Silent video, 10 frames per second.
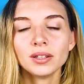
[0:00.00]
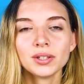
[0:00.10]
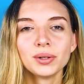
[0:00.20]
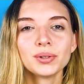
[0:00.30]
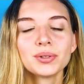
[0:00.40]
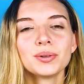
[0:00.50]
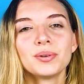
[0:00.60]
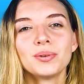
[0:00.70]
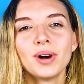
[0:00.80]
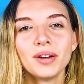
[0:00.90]
And
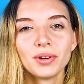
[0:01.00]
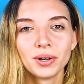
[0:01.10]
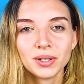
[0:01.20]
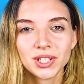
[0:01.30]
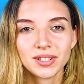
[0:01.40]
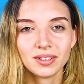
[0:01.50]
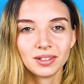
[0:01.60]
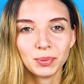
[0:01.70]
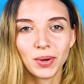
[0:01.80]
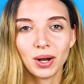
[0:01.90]
also I've heard
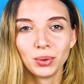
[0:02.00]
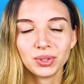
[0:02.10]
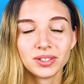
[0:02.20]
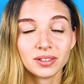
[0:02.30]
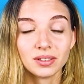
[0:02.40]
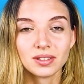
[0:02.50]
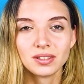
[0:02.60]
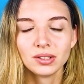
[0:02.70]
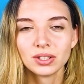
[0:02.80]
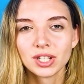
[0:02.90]
about the
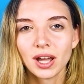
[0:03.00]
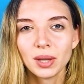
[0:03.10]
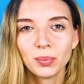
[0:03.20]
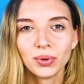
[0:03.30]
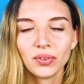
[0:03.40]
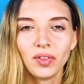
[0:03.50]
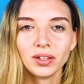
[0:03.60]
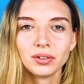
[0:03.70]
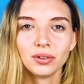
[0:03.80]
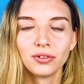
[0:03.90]
stereotype of
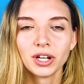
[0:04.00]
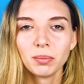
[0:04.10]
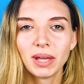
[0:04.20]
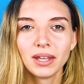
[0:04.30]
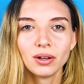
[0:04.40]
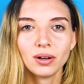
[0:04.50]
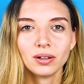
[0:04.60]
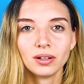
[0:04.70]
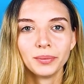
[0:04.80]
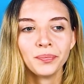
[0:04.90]
that foreign men
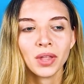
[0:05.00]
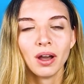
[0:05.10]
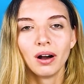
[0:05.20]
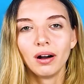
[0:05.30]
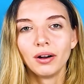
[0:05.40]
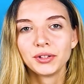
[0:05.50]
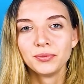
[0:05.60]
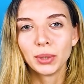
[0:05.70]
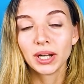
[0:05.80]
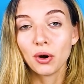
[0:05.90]

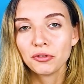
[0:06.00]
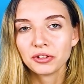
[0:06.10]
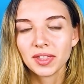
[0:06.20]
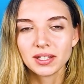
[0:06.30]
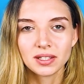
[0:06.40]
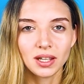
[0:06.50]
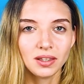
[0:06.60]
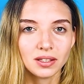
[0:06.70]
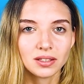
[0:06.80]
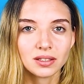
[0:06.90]
very often they say
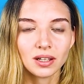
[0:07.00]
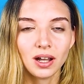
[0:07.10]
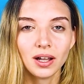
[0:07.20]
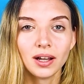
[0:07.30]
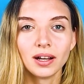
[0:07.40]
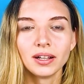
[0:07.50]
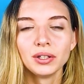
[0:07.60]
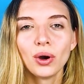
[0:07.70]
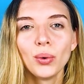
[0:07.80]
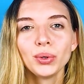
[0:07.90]
that I
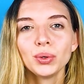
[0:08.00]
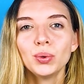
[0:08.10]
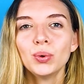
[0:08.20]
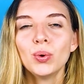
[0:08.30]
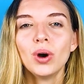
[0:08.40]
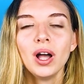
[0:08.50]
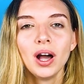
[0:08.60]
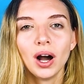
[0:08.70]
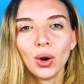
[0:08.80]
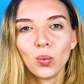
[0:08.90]
know you
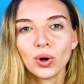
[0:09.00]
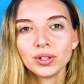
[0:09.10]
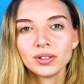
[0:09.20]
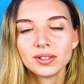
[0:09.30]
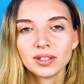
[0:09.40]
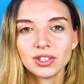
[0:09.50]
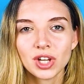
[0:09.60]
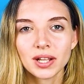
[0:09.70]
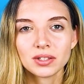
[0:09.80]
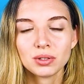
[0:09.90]
want
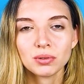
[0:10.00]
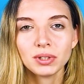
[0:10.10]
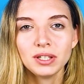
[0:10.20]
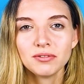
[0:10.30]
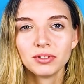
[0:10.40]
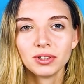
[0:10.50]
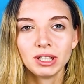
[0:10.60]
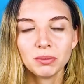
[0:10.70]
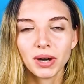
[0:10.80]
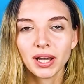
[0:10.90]
just to live
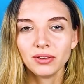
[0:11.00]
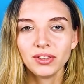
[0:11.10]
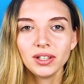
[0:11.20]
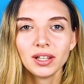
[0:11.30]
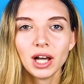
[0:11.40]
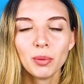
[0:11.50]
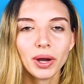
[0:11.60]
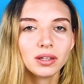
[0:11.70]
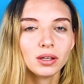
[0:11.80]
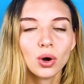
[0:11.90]
in my villa
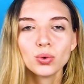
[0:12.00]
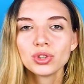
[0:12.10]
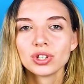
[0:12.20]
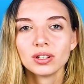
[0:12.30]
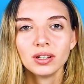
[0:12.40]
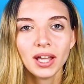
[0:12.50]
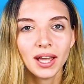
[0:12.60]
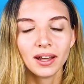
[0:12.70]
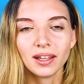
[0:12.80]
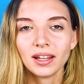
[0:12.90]
by the ocean,
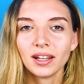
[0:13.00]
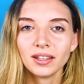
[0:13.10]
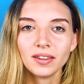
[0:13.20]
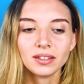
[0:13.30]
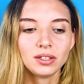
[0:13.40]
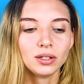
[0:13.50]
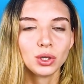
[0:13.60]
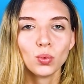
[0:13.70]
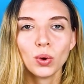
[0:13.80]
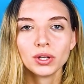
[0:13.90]
that
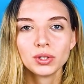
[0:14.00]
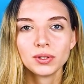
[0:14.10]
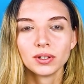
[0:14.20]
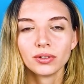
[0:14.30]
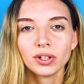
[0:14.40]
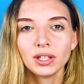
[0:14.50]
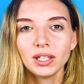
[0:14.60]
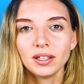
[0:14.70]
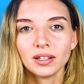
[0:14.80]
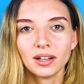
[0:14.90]
you want
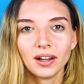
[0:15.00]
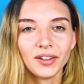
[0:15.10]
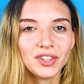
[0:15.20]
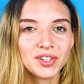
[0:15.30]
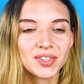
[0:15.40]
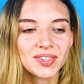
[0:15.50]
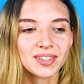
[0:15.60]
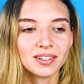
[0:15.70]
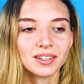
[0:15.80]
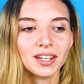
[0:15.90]
really
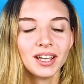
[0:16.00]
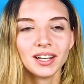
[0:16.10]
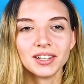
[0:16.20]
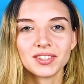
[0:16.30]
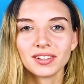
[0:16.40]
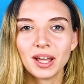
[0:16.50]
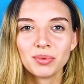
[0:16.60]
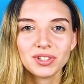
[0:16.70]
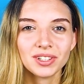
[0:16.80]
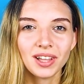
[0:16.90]
this
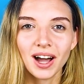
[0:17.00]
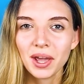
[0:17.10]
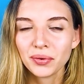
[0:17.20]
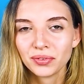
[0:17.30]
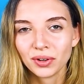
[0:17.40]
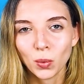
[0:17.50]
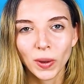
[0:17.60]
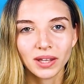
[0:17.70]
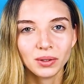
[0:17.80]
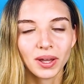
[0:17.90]
celebrity life
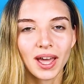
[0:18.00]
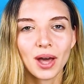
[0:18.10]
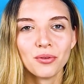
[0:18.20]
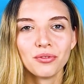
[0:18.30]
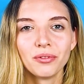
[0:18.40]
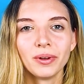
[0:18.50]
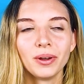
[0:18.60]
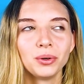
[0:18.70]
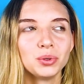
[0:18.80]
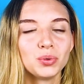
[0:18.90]
when you have
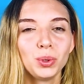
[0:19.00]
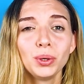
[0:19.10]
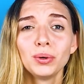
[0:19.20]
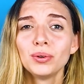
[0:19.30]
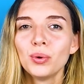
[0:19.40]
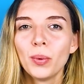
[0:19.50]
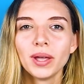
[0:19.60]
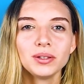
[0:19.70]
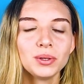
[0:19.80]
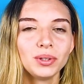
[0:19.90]
a good view,
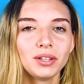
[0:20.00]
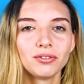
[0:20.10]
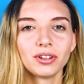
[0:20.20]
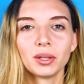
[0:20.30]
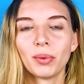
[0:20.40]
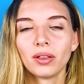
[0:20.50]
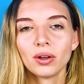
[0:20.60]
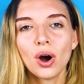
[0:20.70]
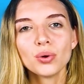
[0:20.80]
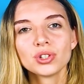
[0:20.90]
when you live really by
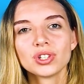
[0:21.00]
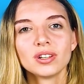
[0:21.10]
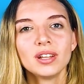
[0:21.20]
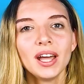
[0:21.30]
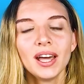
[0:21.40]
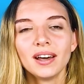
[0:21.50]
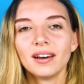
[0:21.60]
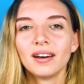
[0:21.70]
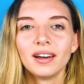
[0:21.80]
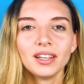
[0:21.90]
the ocean
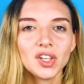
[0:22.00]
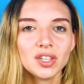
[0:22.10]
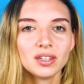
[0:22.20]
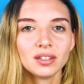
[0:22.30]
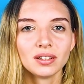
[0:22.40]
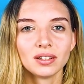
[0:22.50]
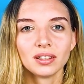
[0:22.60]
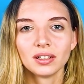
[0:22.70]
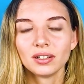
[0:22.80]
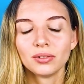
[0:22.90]
in
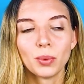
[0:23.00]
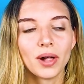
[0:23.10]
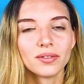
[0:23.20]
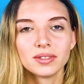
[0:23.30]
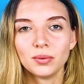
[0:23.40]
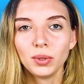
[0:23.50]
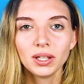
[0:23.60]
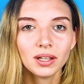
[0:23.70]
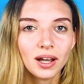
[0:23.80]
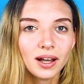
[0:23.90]
a wealthy
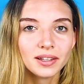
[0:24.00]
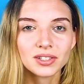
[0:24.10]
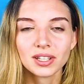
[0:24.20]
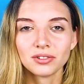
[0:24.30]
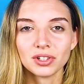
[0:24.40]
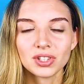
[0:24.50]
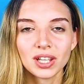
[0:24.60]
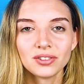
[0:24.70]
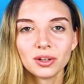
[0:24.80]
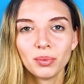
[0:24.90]
villa, etc,
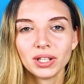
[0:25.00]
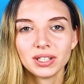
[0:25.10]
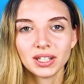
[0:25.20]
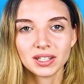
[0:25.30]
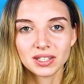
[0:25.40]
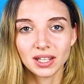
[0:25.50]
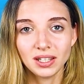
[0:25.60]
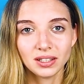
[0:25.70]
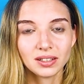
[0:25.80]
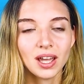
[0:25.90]
etc. But I can
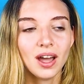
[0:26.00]
say that